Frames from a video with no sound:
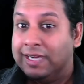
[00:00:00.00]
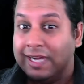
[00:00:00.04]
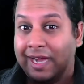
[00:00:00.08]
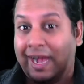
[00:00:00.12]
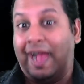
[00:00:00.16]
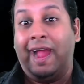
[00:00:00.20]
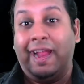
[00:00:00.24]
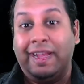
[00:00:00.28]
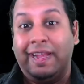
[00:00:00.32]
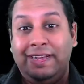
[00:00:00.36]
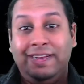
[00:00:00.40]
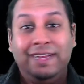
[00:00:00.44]

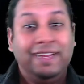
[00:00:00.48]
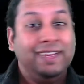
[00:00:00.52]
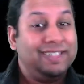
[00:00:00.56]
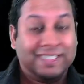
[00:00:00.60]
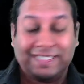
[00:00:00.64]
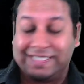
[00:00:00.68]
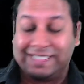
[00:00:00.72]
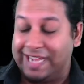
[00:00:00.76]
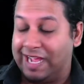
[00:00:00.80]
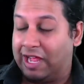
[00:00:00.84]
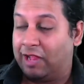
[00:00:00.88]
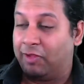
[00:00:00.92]
I need to
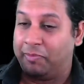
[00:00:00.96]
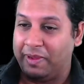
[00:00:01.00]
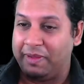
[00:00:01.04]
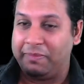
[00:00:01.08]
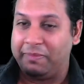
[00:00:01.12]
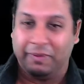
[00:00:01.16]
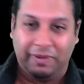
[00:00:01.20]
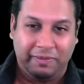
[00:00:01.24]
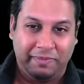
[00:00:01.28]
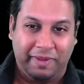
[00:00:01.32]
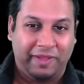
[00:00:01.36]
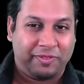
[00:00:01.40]
tell
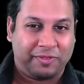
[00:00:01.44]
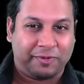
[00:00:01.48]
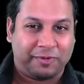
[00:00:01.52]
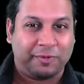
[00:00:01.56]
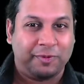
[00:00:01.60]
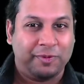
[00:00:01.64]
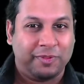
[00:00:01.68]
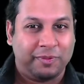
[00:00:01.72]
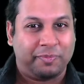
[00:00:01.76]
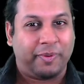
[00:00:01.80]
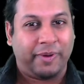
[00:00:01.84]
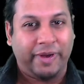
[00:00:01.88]
people about
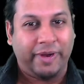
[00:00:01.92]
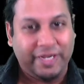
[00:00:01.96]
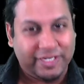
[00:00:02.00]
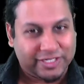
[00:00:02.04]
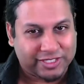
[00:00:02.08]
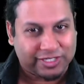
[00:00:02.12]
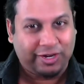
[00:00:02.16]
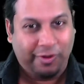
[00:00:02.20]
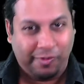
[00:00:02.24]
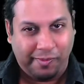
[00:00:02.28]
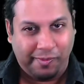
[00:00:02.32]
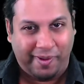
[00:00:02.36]
Through the Breach.
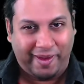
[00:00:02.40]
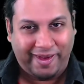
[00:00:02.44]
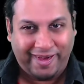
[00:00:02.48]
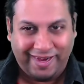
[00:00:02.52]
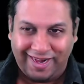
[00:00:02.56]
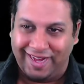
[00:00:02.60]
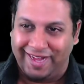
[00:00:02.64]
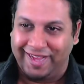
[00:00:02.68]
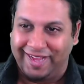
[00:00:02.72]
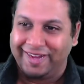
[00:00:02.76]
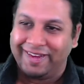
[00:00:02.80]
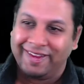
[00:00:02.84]
Oh my
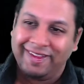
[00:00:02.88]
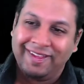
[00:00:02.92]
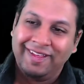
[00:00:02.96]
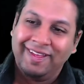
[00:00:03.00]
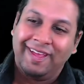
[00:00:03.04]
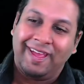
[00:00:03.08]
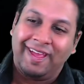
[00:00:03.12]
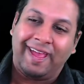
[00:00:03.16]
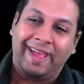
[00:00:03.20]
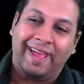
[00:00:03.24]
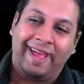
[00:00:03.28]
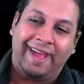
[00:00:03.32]
god.
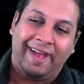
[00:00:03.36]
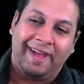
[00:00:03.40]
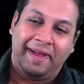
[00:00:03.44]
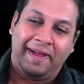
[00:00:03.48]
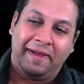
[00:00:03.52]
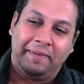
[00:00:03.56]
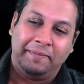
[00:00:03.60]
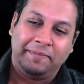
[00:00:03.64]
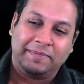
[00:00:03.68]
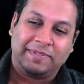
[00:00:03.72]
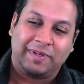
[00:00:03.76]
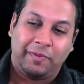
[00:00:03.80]

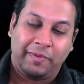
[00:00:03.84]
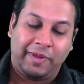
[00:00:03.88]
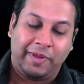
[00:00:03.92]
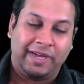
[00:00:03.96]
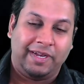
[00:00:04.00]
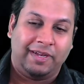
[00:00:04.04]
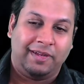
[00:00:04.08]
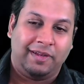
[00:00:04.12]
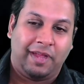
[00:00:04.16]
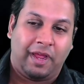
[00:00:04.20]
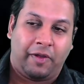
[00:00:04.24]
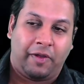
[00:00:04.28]
So I went
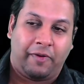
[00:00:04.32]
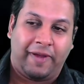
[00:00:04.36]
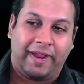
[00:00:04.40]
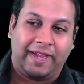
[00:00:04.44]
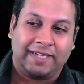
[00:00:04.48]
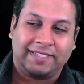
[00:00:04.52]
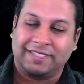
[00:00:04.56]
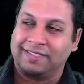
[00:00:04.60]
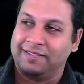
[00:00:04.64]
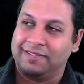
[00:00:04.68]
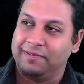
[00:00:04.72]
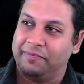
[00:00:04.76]
and
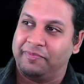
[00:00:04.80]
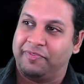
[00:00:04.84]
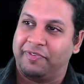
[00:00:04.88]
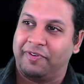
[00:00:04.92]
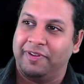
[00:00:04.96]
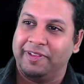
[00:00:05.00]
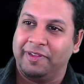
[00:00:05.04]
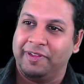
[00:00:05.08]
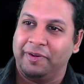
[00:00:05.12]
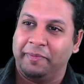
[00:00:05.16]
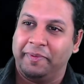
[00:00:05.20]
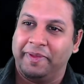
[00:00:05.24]
harassed them for a
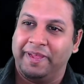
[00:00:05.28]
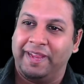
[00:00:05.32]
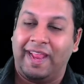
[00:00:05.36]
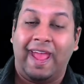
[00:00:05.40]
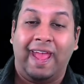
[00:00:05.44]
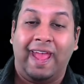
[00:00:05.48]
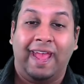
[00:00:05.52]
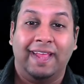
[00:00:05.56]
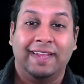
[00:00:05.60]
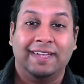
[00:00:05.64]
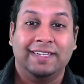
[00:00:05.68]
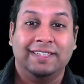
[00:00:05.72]
little bit
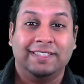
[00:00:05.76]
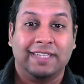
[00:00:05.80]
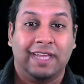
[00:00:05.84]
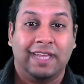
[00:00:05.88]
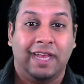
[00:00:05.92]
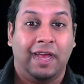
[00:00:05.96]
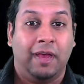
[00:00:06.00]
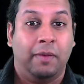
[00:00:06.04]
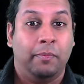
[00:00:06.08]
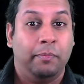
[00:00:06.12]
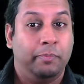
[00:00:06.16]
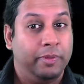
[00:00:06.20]
and
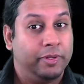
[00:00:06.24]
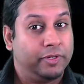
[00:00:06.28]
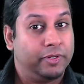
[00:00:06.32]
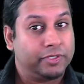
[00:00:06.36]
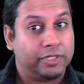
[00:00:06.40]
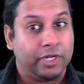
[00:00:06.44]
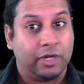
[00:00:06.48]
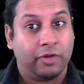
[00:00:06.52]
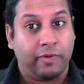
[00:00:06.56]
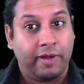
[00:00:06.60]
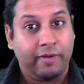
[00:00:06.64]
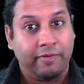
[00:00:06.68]
built
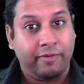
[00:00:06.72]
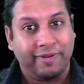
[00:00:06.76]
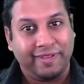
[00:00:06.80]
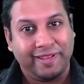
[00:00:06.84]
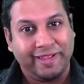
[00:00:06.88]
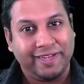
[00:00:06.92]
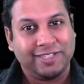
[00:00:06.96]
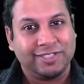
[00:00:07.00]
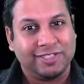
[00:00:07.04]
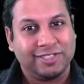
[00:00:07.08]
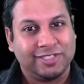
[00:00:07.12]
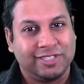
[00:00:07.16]
a great
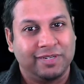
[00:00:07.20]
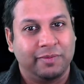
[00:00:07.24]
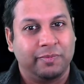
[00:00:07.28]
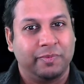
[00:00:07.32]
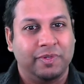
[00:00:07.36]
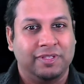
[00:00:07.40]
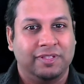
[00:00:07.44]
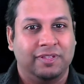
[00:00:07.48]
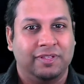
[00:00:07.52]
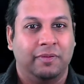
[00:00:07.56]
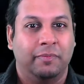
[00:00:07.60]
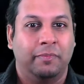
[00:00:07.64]
relationship
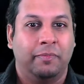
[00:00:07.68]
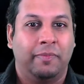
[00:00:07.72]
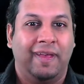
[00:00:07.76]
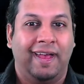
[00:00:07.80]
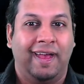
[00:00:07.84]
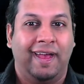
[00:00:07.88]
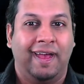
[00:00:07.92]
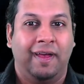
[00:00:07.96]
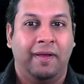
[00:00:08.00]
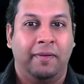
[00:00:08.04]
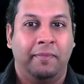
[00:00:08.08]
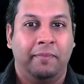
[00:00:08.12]
with them.
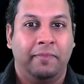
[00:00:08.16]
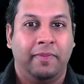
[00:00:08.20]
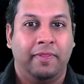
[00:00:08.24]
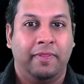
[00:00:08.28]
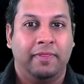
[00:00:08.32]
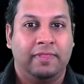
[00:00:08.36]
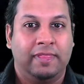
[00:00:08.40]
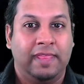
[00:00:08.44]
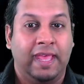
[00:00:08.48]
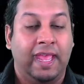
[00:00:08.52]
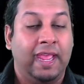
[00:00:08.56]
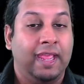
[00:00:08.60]

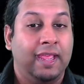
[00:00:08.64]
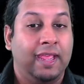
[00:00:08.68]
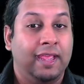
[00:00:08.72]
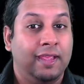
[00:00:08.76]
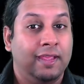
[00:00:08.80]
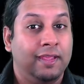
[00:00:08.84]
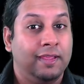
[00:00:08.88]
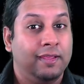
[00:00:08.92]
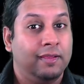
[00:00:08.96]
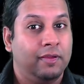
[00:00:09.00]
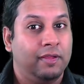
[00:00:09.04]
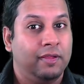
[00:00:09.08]

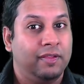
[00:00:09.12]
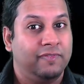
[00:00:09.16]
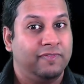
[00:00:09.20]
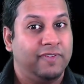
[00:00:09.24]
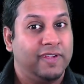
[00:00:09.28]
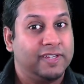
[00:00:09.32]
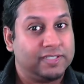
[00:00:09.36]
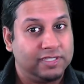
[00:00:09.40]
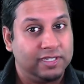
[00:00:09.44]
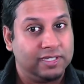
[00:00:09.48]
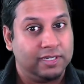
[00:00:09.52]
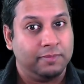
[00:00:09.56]
They
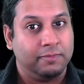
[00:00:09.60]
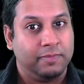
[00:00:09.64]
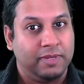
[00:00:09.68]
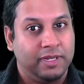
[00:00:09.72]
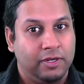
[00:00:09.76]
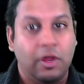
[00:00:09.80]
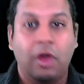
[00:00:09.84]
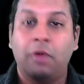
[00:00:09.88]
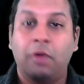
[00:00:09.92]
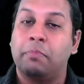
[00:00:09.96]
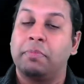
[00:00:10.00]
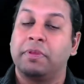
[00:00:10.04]
invested in me
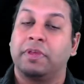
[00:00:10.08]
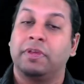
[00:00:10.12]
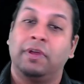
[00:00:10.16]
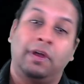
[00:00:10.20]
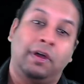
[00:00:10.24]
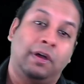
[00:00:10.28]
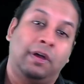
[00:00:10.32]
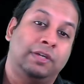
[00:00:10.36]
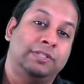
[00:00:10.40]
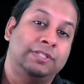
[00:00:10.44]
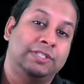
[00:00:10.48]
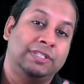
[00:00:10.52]
not
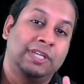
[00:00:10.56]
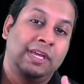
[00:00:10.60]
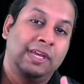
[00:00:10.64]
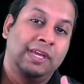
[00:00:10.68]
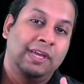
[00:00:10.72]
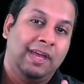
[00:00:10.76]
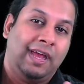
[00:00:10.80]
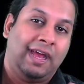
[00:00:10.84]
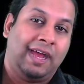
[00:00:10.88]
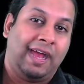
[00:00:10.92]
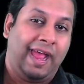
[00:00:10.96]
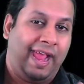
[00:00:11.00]
because
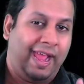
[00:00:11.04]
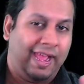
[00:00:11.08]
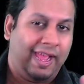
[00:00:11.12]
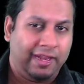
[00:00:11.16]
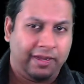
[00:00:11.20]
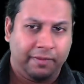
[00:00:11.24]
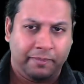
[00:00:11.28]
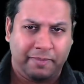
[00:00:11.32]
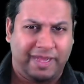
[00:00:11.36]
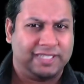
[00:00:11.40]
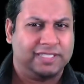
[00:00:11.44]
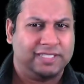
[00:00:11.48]
I had
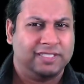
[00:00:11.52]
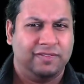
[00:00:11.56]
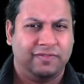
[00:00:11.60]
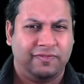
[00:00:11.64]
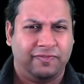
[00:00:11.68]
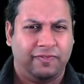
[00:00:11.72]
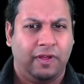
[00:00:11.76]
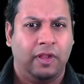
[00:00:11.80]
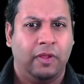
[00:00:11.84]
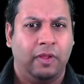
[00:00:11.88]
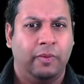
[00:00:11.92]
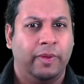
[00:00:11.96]
a massive
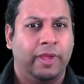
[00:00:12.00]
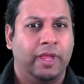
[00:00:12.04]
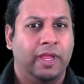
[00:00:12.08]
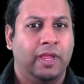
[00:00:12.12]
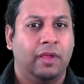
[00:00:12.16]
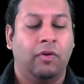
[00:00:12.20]
following